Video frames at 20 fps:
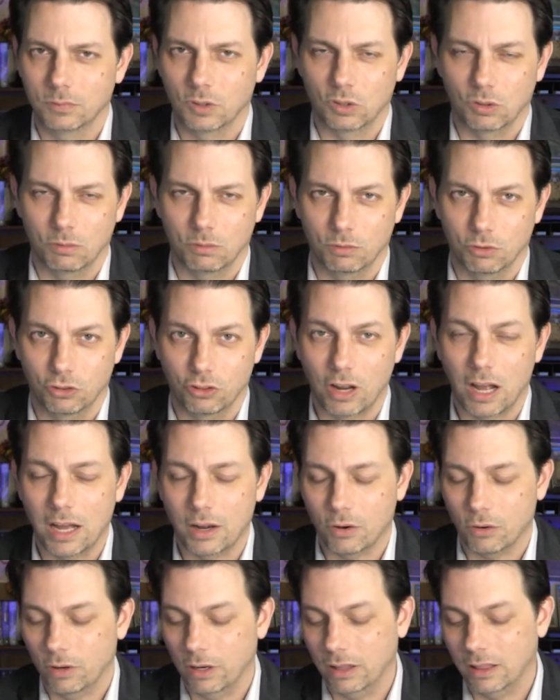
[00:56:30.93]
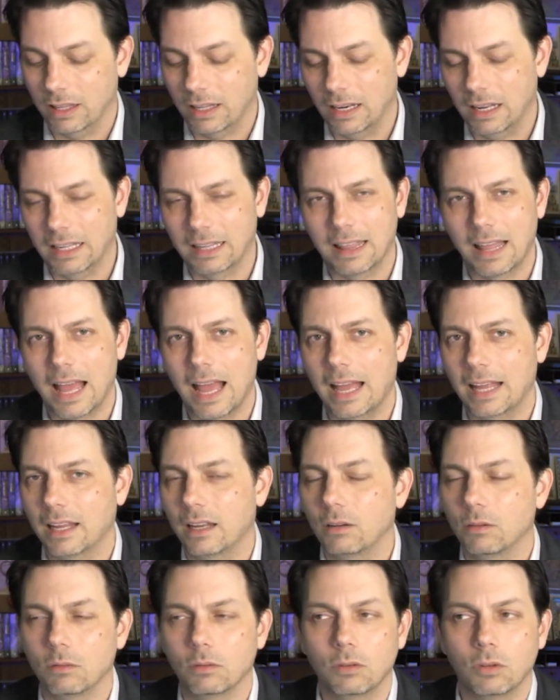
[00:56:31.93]
shot or anything like that?
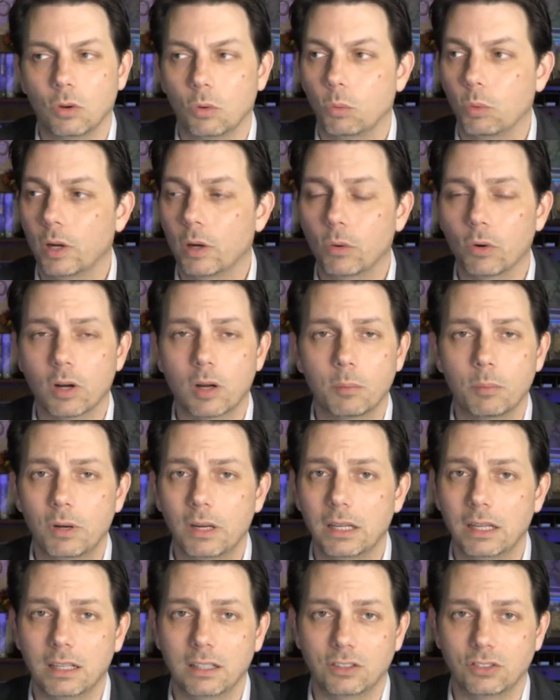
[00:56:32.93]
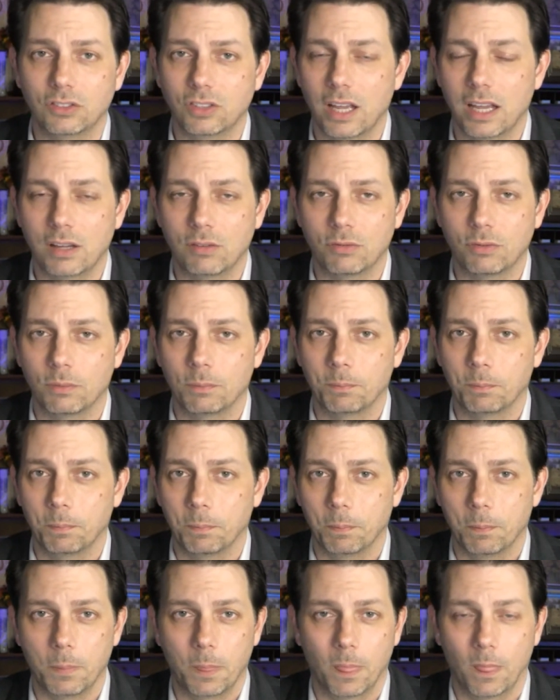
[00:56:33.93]
And, we were completely safe
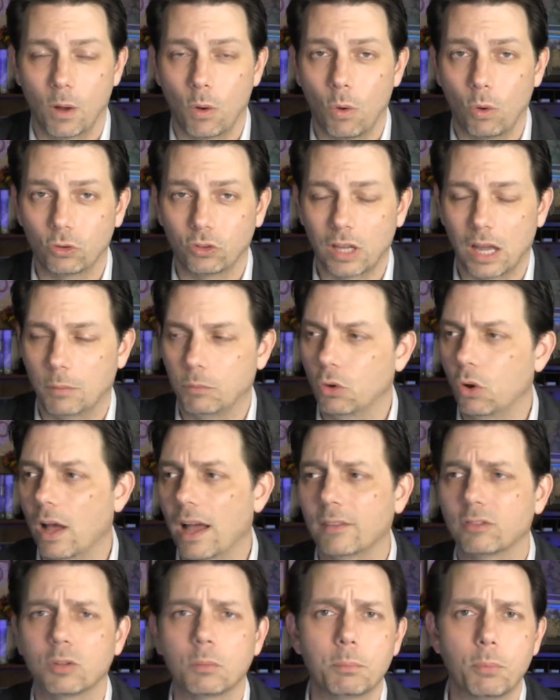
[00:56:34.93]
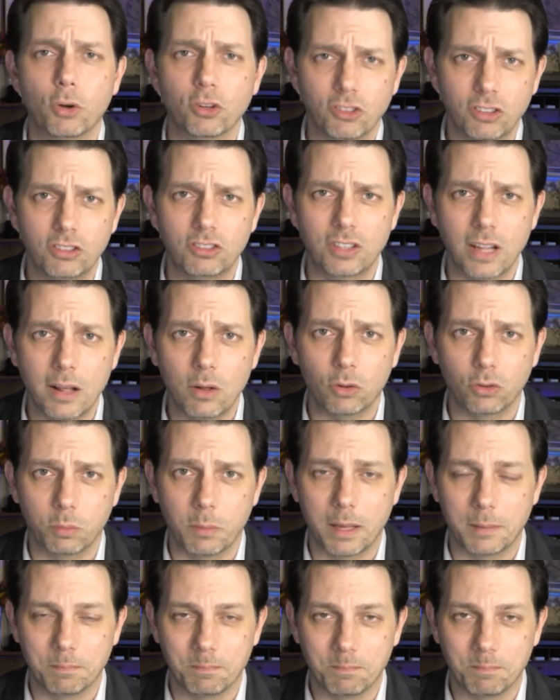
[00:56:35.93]
the whole time. You'll have some pushy salesmen,